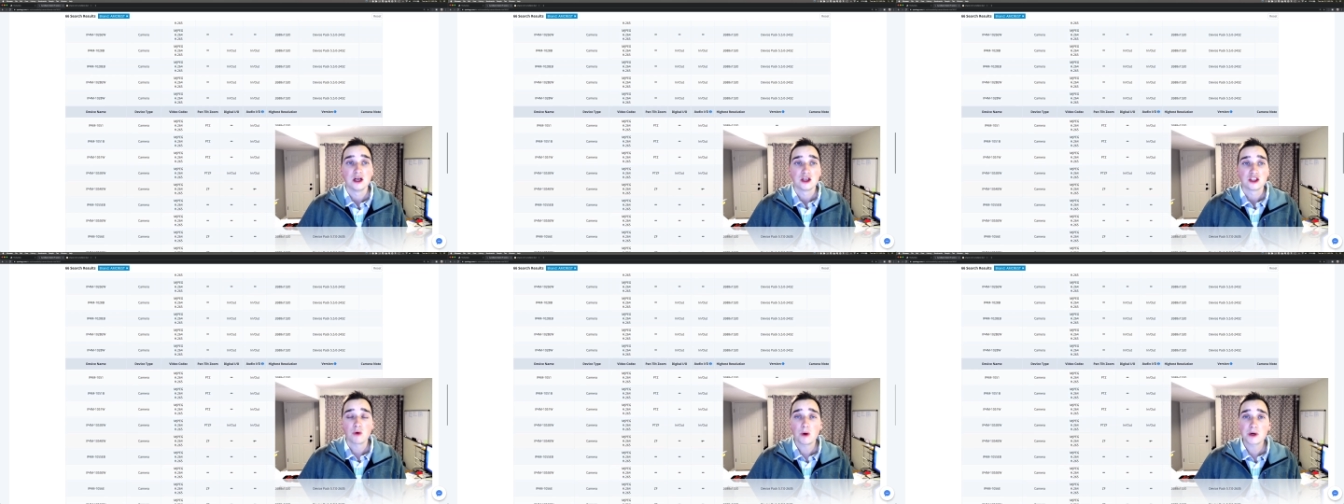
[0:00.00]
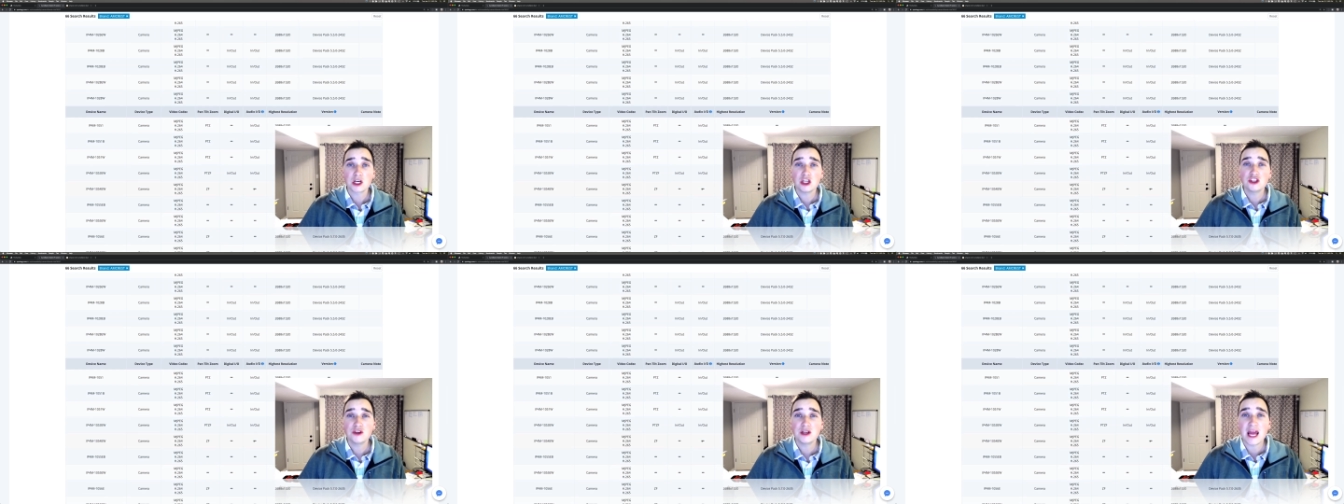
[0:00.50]
So what we're going to
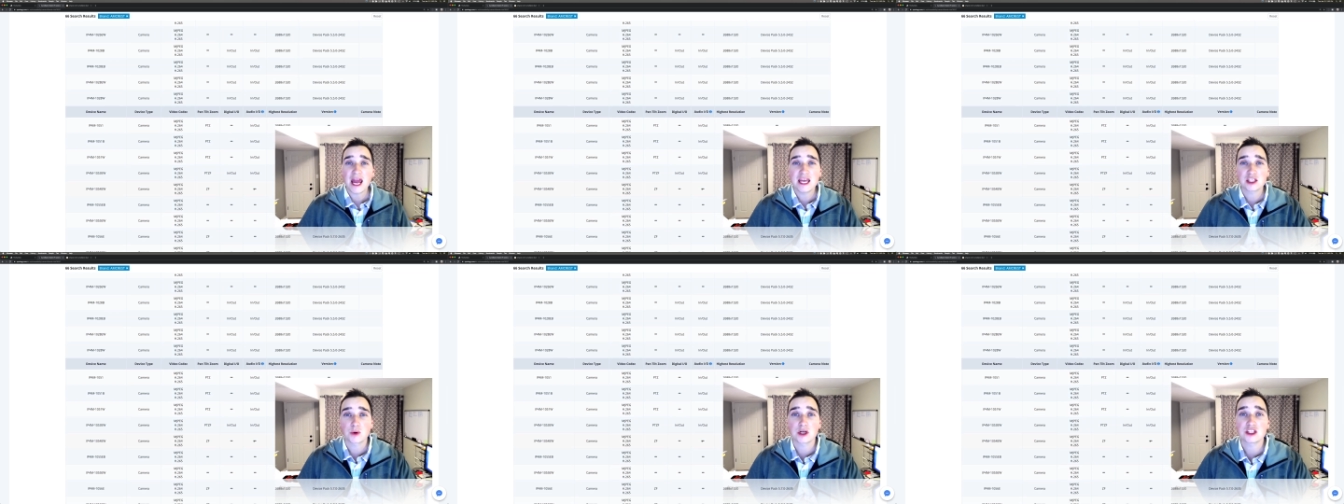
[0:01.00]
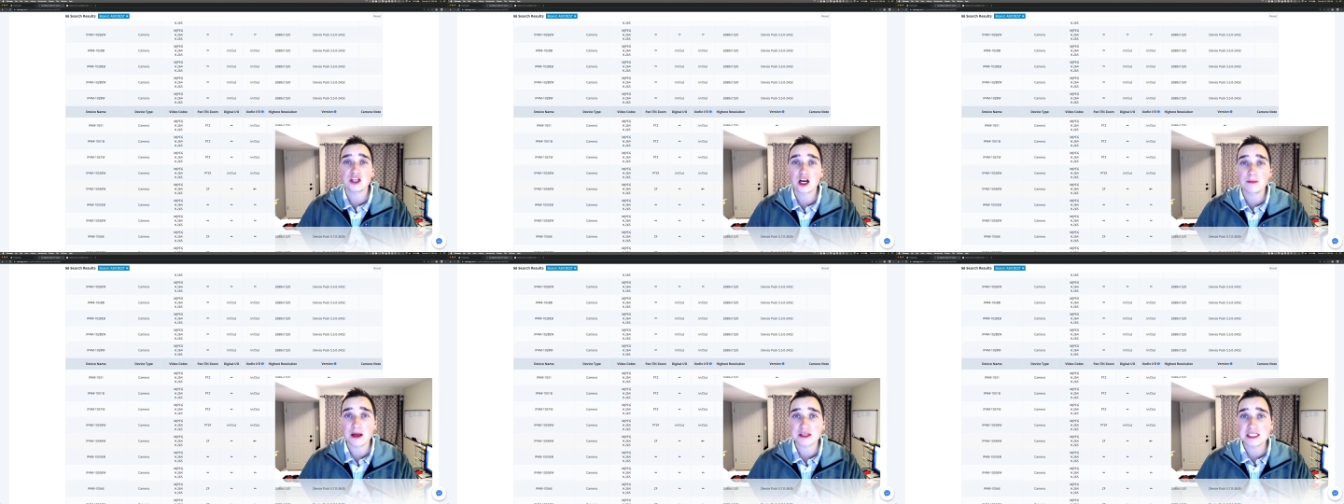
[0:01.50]
do today is we're going to talk
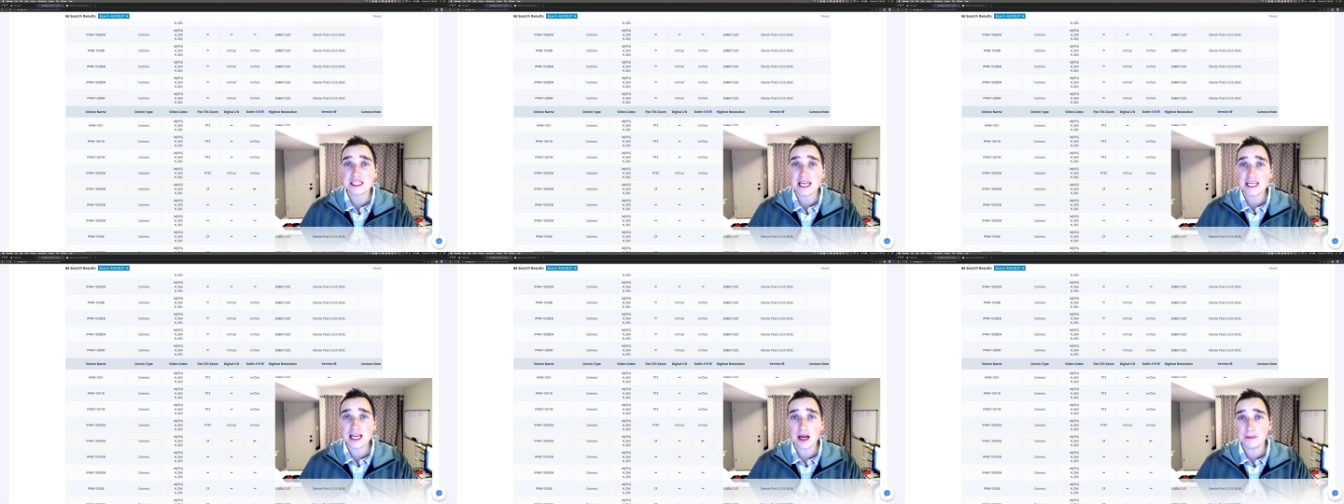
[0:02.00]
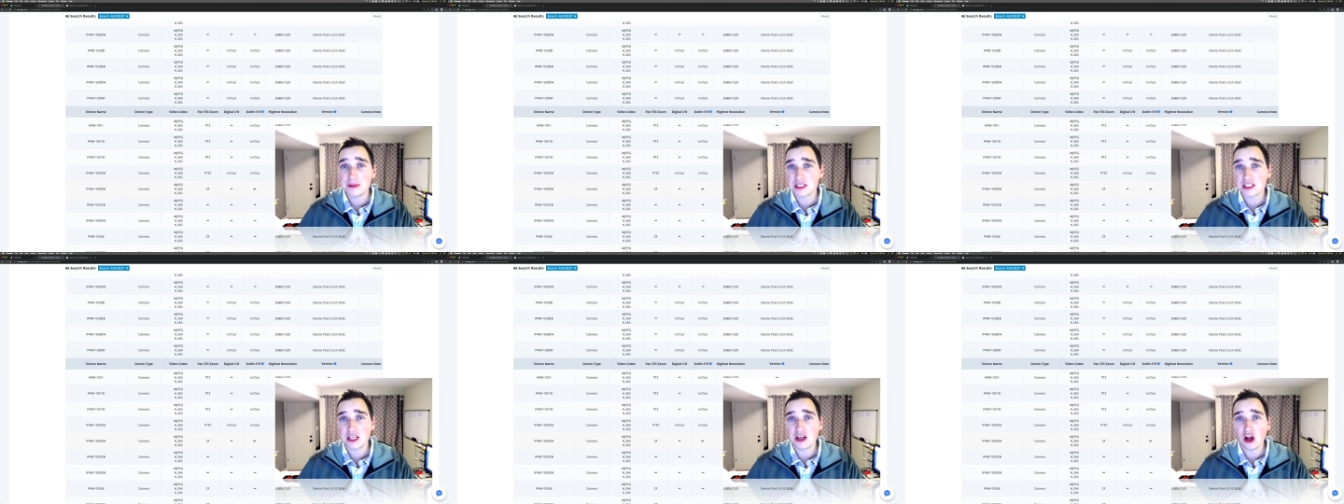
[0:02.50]
about setting up the
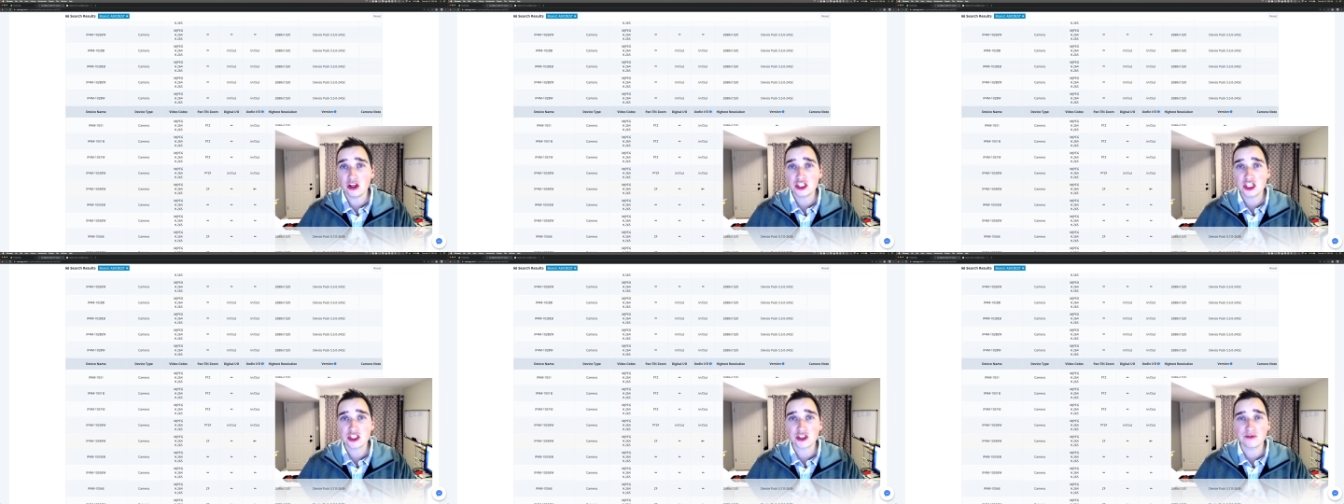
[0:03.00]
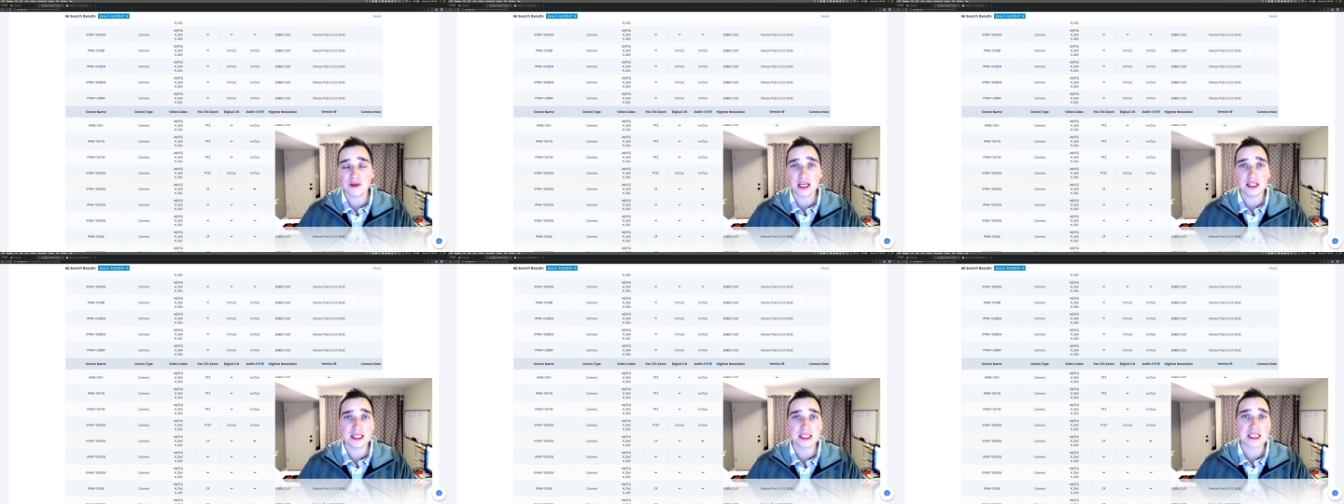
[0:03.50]
Synology
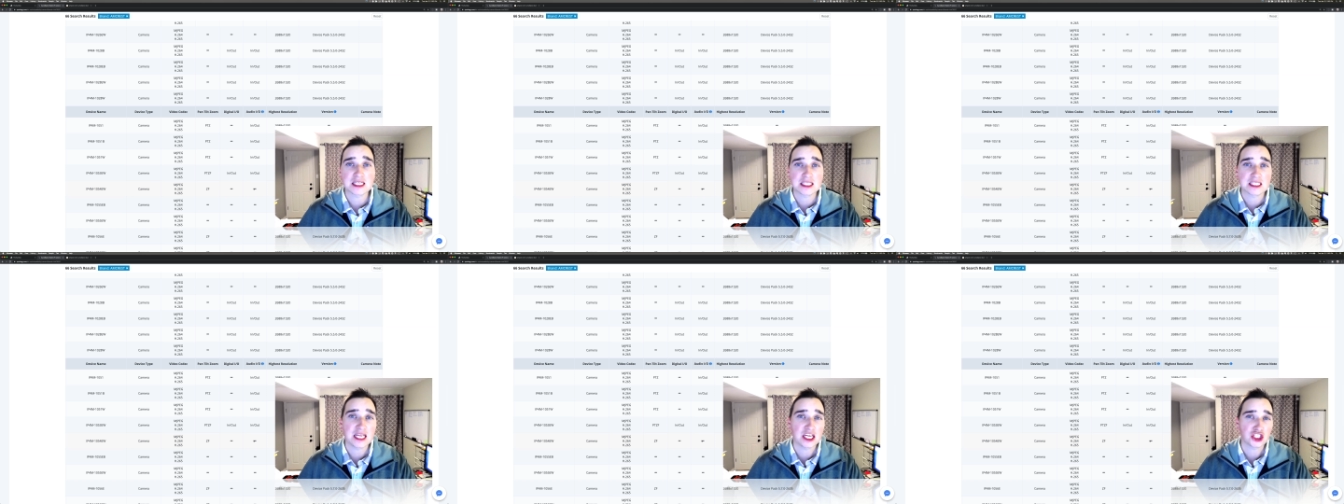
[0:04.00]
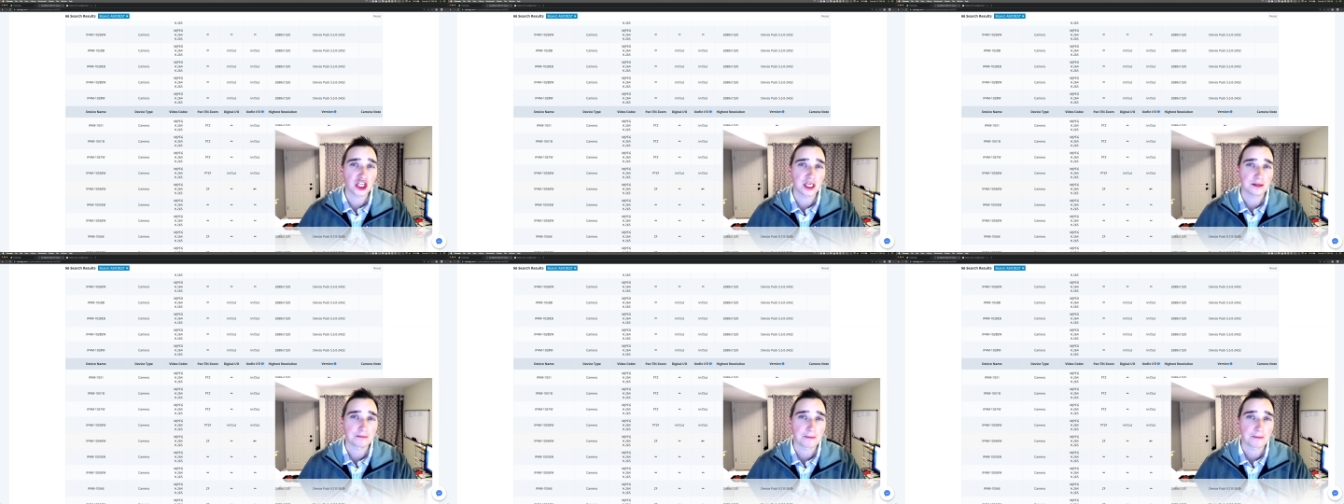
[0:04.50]
surveillance station.